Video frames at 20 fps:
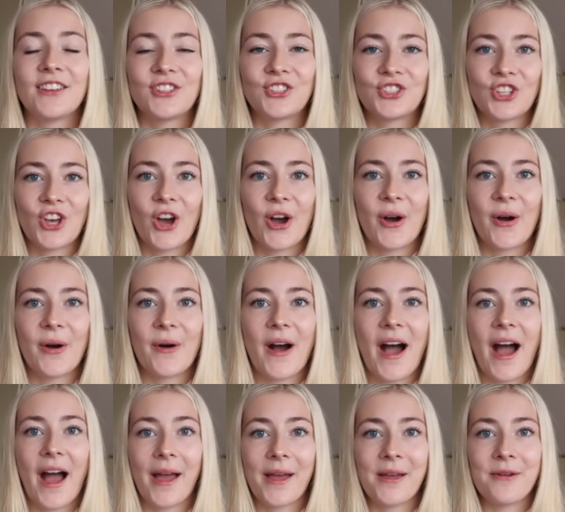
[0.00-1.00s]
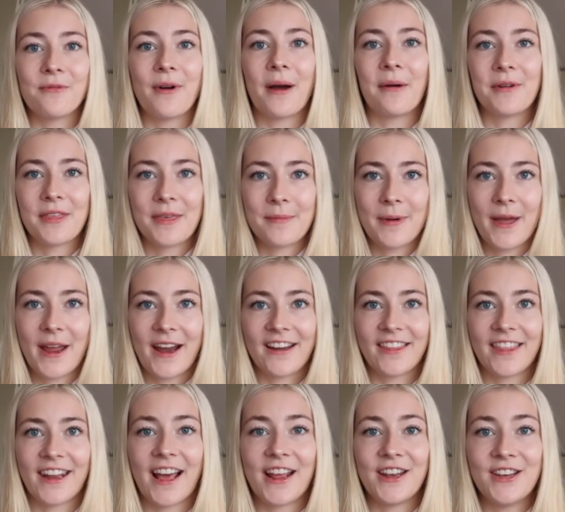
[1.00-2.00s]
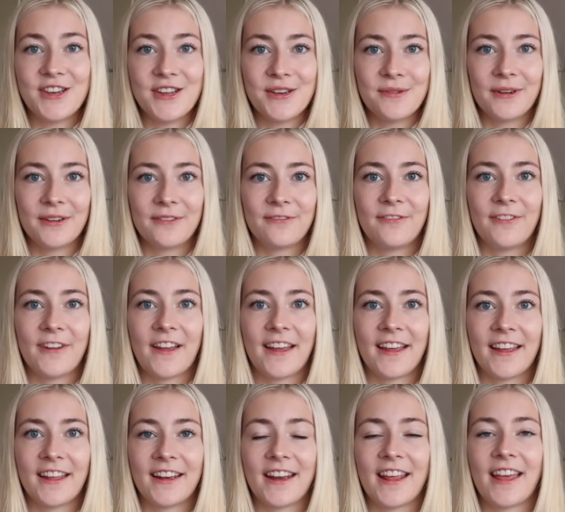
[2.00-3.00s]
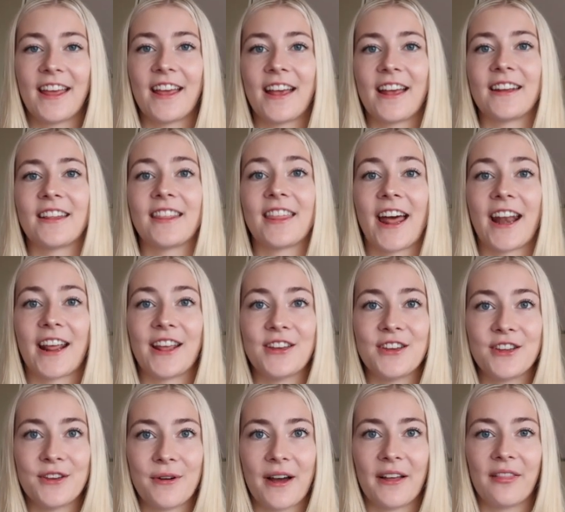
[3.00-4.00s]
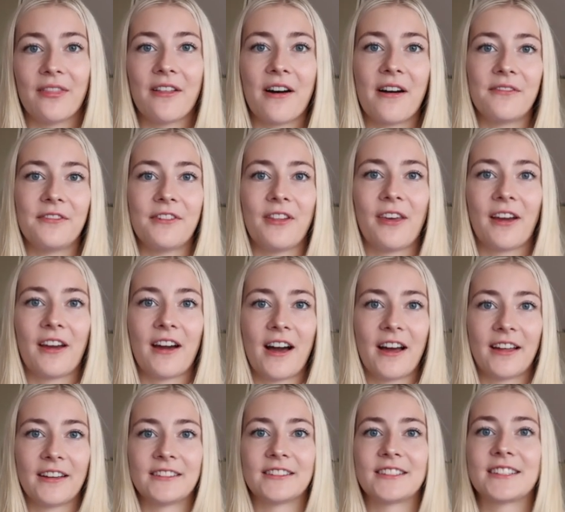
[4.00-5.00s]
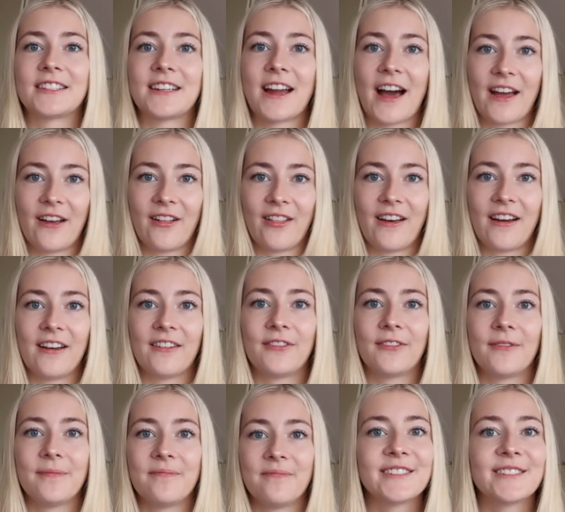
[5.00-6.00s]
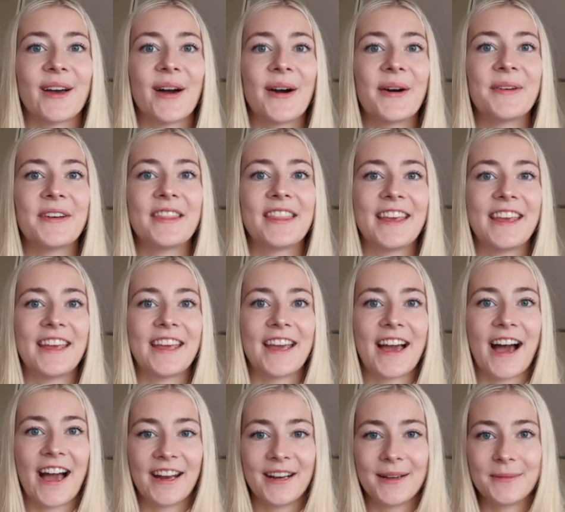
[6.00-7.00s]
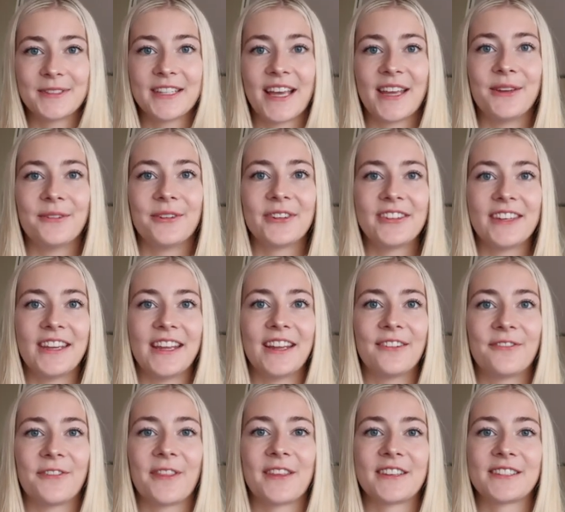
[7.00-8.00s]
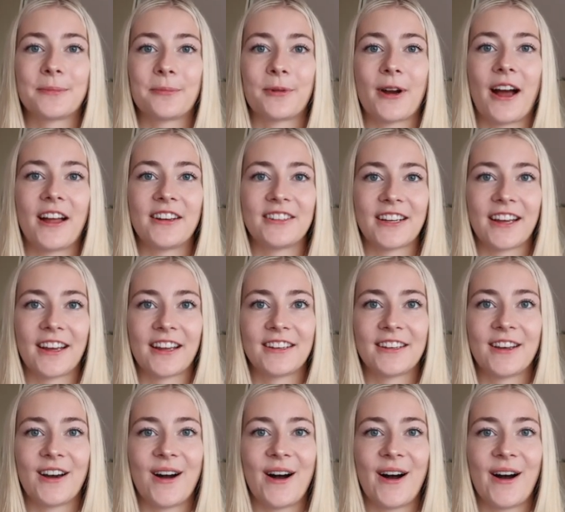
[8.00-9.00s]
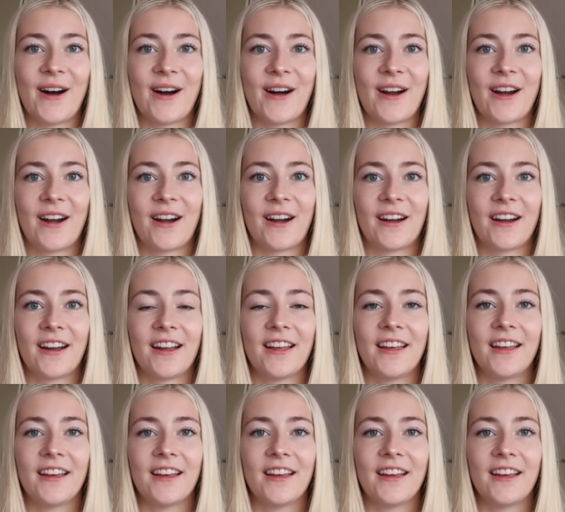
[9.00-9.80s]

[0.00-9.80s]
so I went with a pair that I knew would fit and that I knew I loved the cut and style of. So the items that you will need for this project are